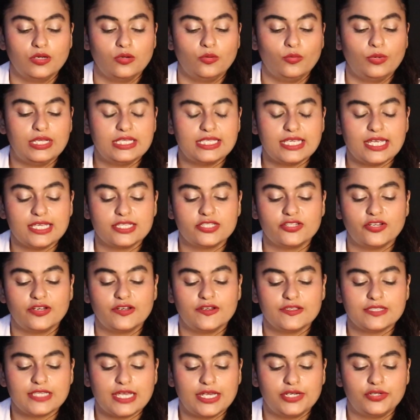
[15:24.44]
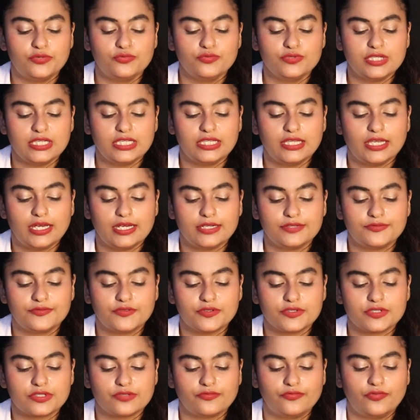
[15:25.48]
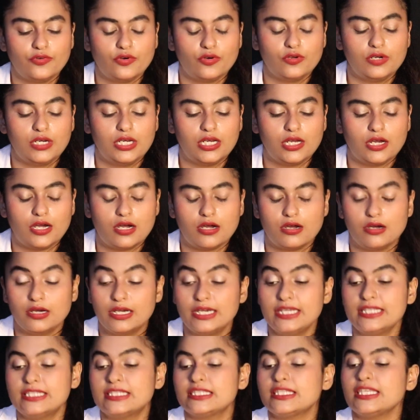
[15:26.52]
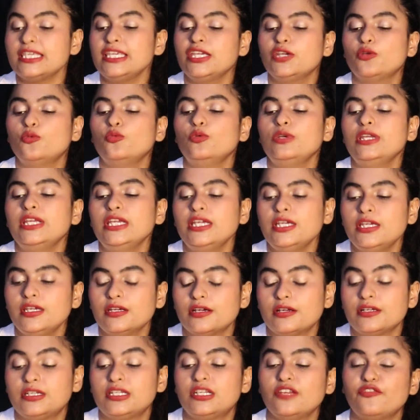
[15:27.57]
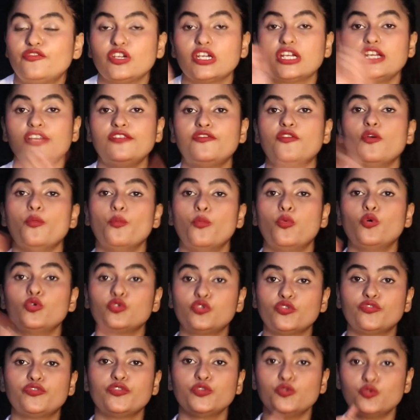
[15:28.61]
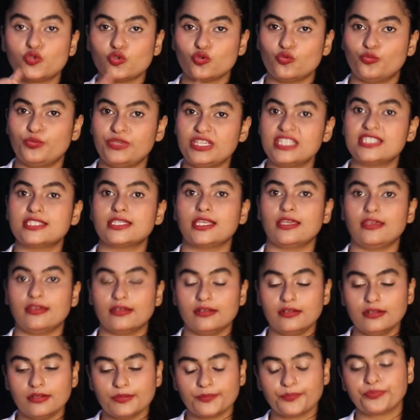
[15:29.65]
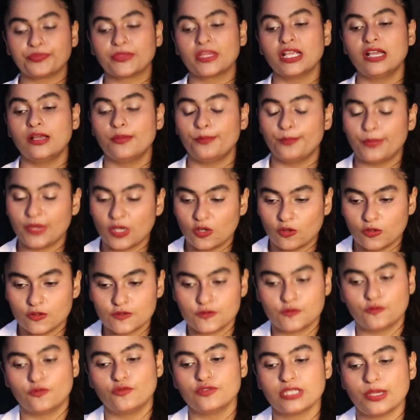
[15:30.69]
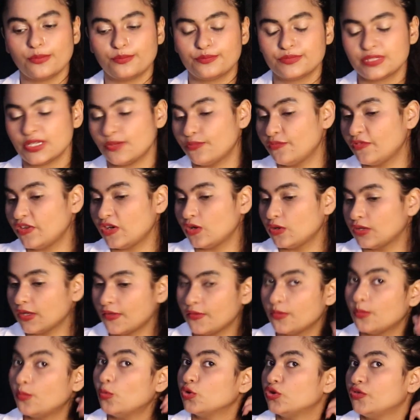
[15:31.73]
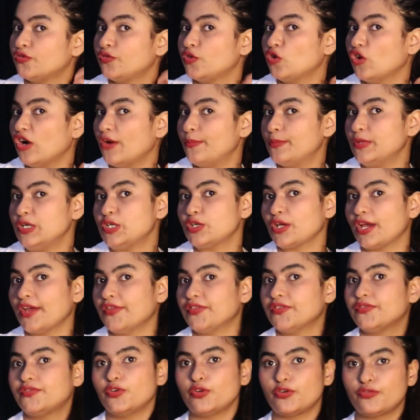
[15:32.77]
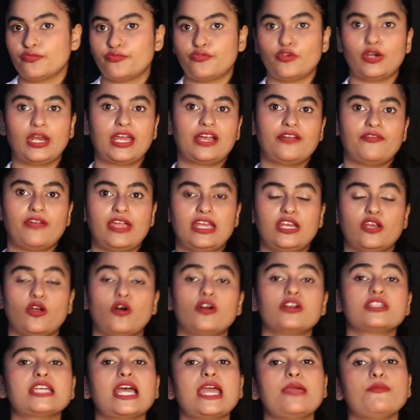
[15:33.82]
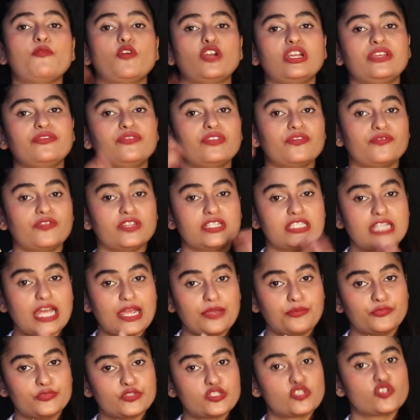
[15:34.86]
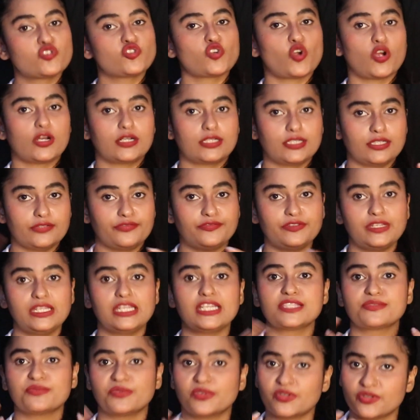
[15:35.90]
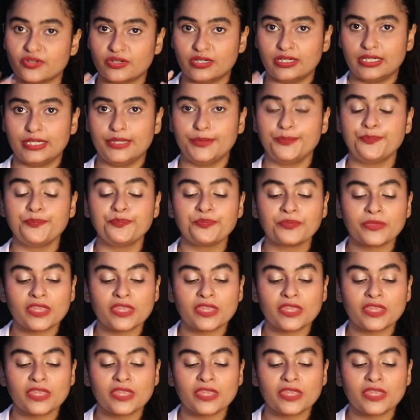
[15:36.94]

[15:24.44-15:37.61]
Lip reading: Well, Sagittarius, I do see that first of all, it's equally difficult for both of you to be single, because somewhere or other both of you have been together for like a very long time, or even if the time was short, the feelings were really